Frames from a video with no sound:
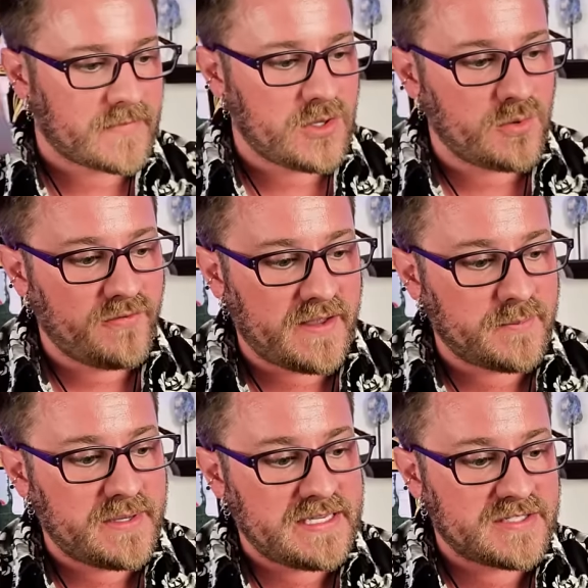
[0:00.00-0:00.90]
You will
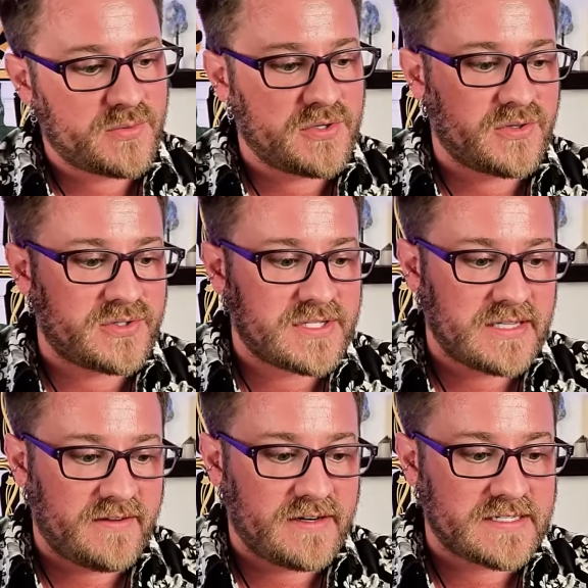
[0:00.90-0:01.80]
find peace when you learn to
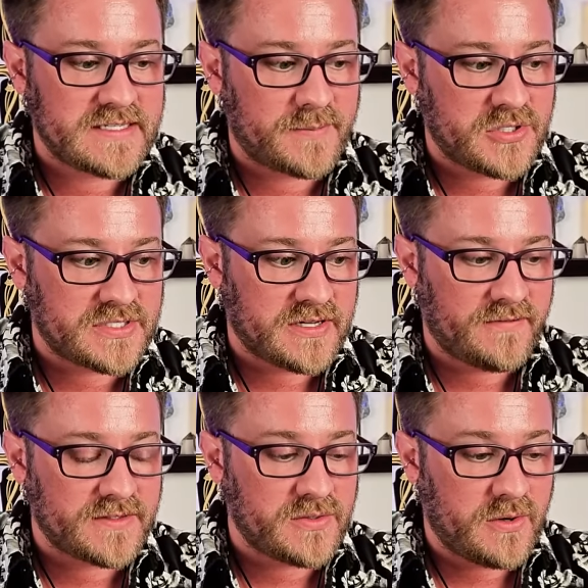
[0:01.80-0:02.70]
love and accept
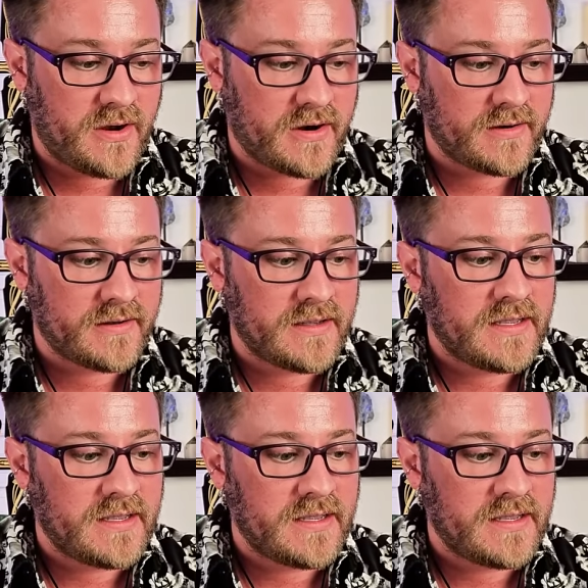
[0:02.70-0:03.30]
yourself as you are.